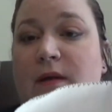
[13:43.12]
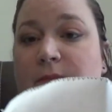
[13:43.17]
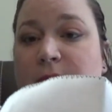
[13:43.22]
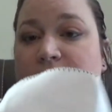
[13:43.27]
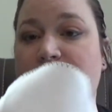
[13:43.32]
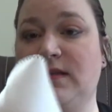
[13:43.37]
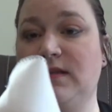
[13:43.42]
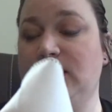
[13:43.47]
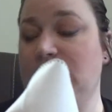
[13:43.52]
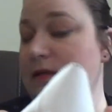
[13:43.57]

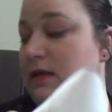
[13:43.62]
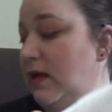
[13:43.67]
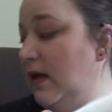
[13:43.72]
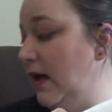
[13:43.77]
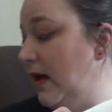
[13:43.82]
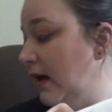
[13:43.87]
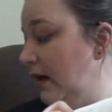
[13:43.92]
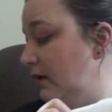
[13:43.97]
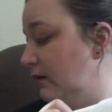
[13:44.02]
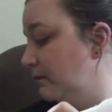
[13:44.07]
Maxxine
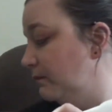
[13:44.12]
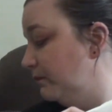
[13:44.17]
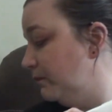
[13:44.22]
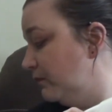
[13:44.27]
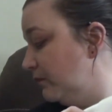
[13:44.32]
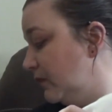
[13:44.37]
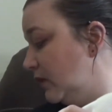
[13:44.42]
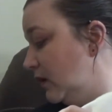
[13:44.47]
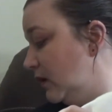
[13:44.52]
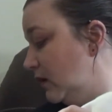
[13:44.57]
Gadd.
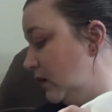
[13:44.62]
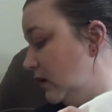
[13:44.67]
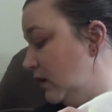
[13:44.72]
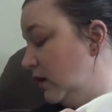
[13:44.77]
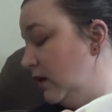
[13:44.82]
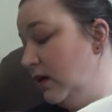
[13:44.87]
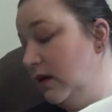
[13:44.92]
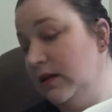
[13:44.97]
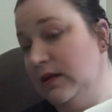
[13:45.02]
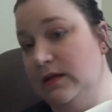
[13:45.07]

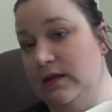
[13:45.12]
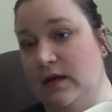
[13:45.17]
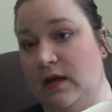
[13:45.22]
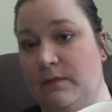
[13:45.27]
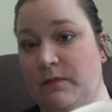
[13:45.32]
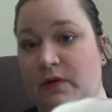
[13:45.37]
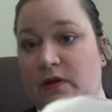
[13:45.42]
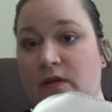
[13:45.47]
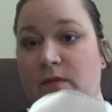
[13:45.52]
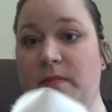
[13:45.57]
Did not
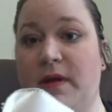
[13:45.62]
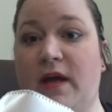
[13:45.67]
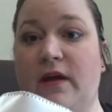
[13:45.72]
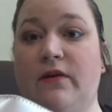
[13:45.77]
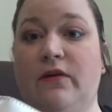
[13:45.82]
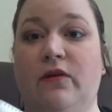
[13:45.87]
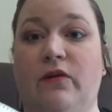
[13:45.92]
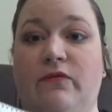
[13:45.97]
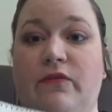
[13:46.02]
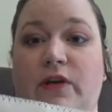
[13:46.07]
bring the
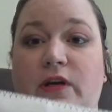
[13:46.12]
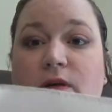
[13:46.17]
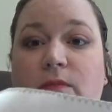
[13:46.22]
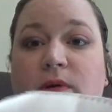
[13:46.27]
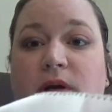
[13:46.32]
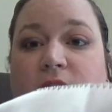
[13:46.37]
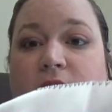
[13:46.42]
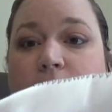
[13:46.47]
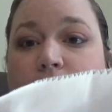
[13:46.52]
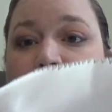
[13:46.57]
pattern over here,
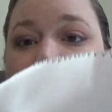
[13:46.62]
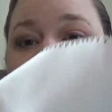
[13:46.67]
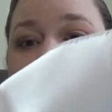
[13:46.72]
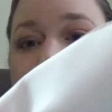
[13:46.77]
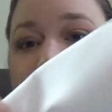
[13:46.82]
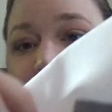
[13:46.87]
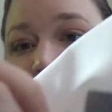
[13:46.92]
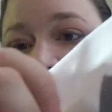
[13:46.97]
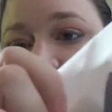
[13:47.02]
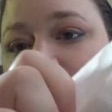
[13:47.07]
but I will
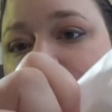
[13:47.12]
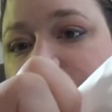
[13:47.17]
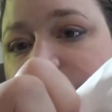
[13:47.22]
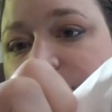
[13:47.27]
upload it.